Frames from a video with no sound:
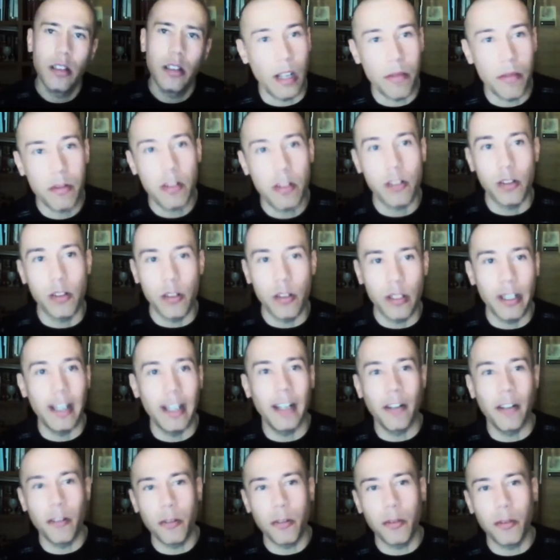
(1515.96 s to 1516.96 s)
absolutely. I
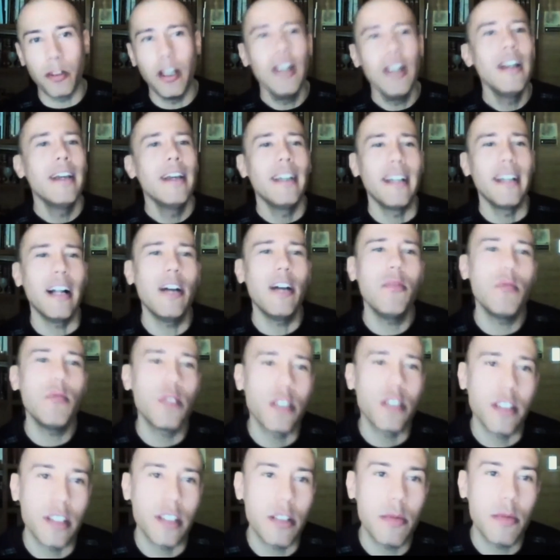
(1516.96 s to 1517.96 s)
agree with it. It
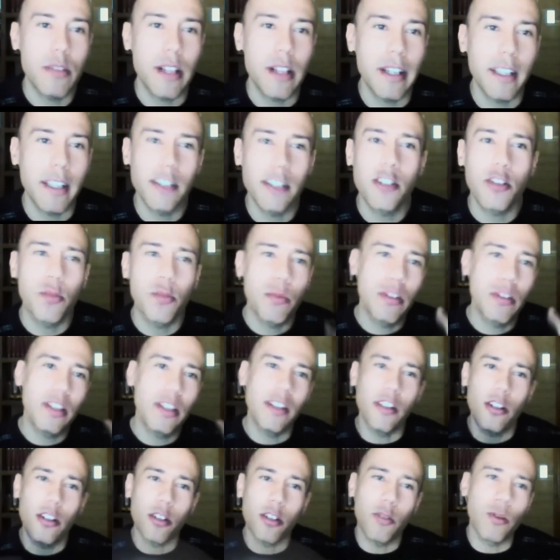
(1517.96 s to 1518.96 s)
almost seems like it should be
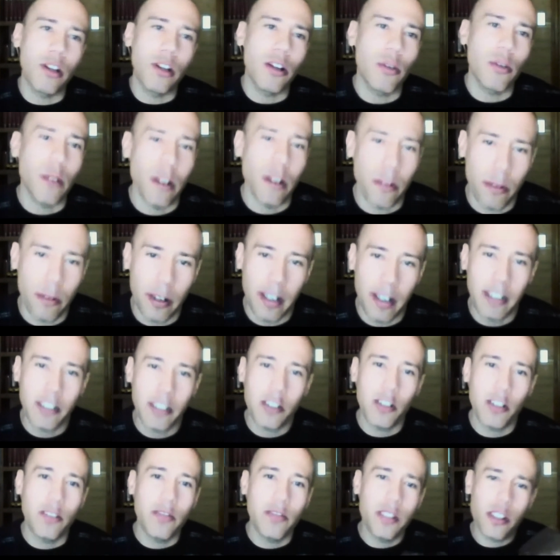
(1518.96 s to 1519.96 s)
the other way around, right? It
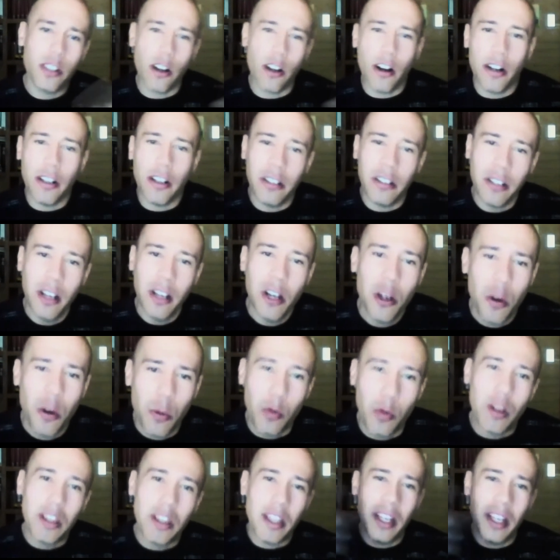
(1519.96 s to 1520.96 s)
should have started
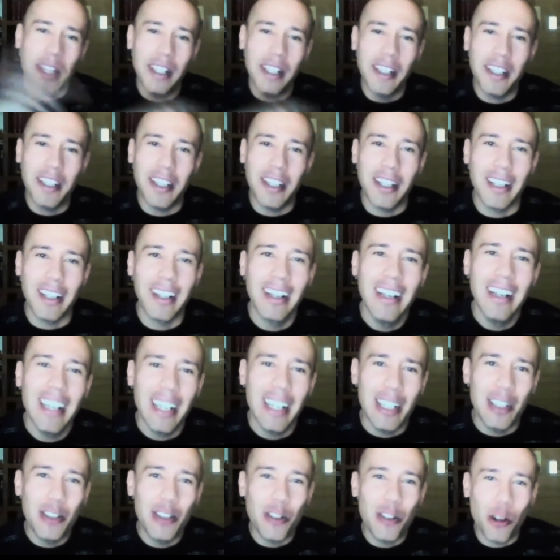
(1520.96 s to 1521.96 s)
within the
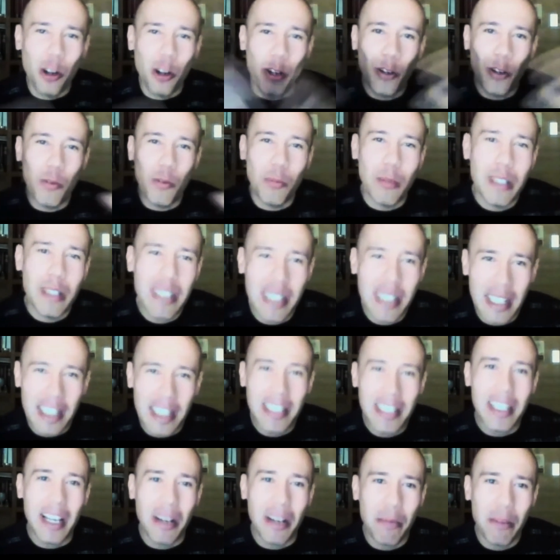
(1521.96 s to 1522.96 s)
internal business
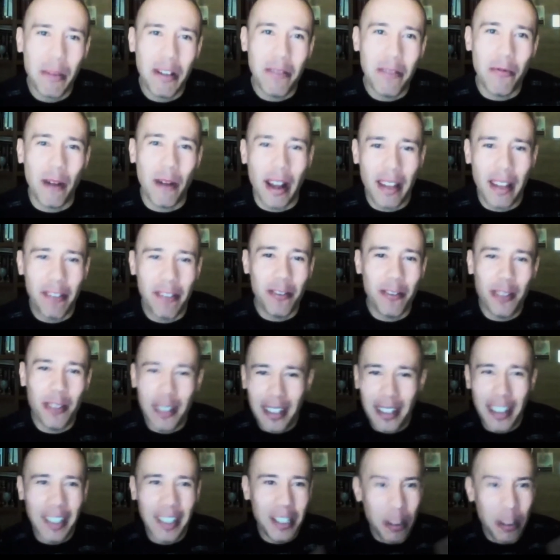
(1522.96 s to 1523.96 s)
segment rather
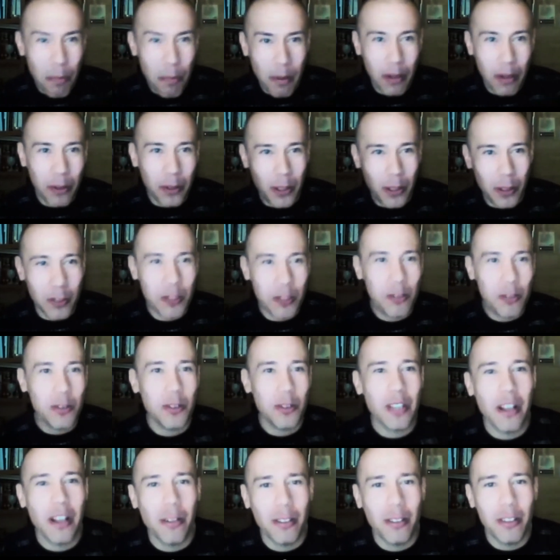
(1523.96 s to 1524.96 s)
than the typical users
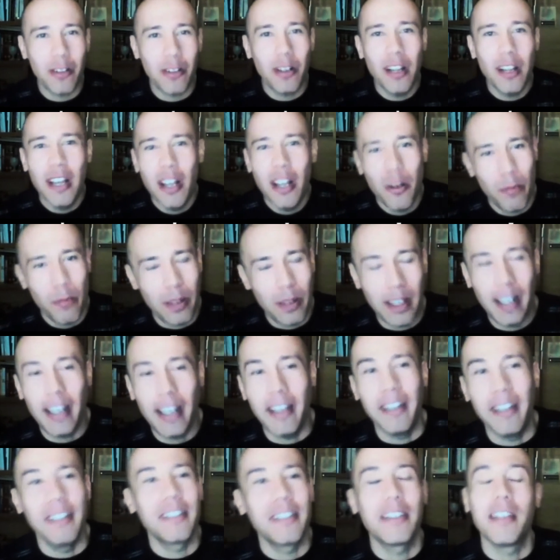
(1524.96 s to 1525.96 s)
out there. But
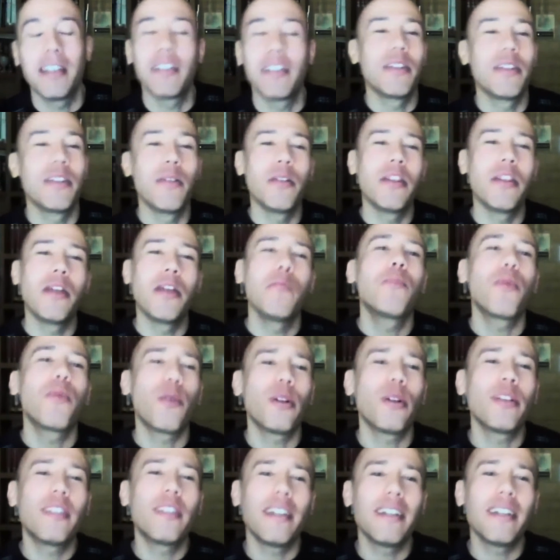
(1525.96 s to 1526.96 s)
hey, the
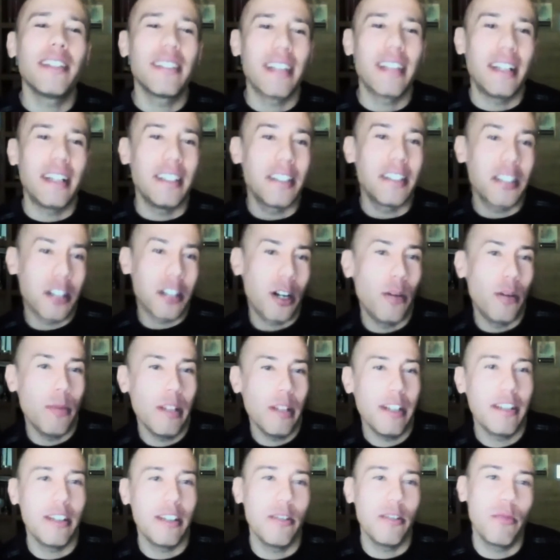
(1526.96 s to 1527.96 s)
important thing is that it's
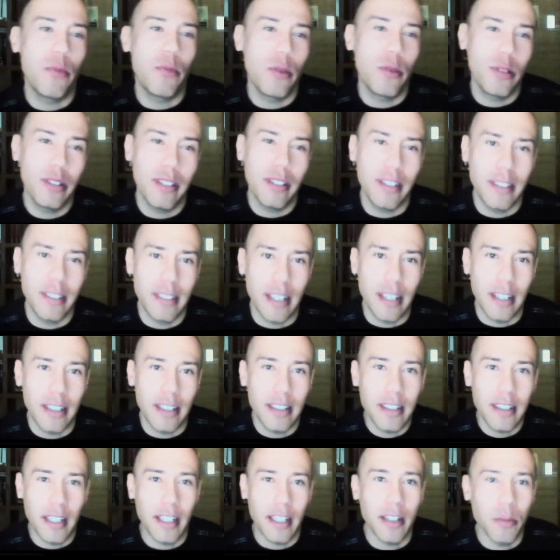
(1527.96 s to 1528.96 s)
coming. The important thing is that
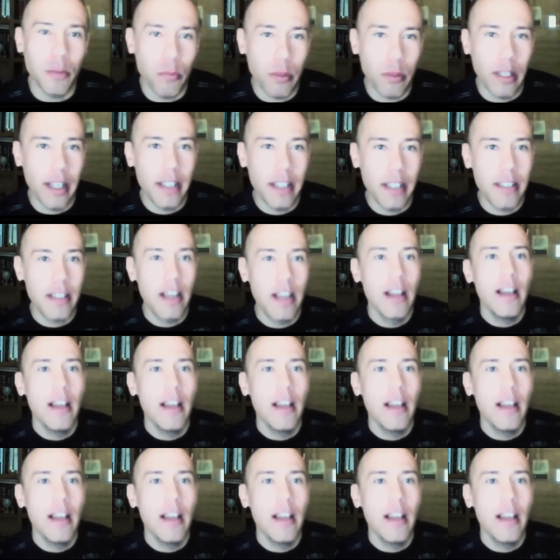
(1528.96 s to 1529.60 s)
it's taking place.